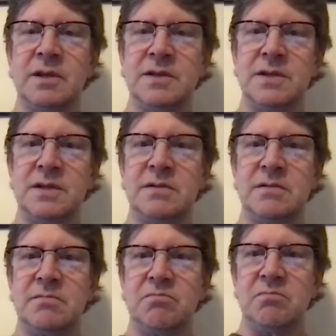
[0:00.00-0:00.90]
So it's
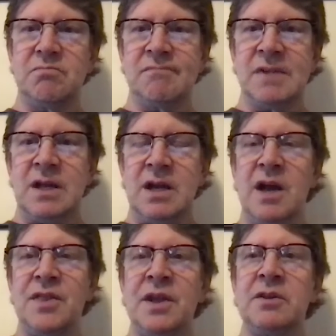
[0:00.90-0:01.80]
good.
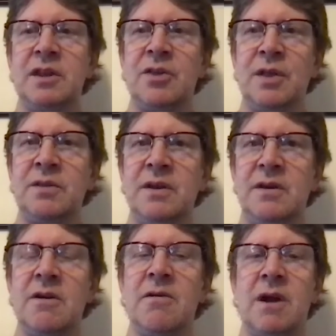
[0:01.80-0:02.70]
I think
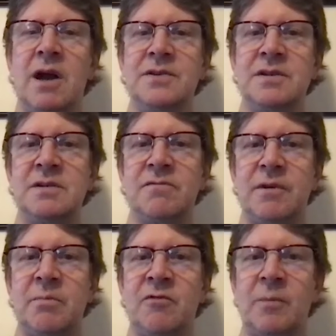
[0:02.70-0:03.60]
the near
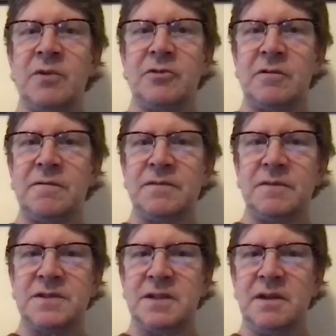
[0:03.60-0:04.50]
horizon from the
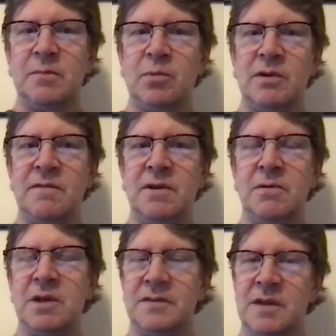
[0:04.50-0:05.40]
surface facilities point of
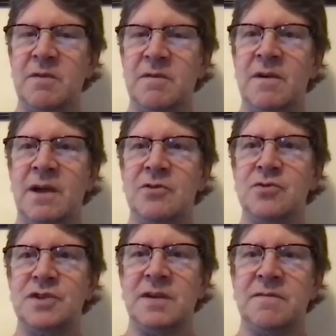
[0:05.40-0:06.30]
view is going to be very
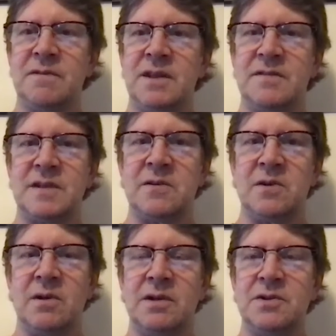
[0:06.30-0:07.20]
interesting for these
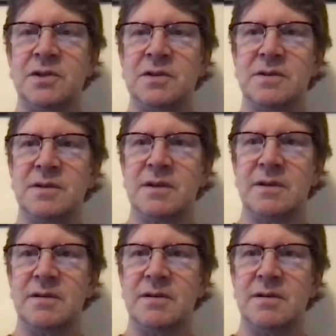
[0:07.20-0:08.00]
technologies.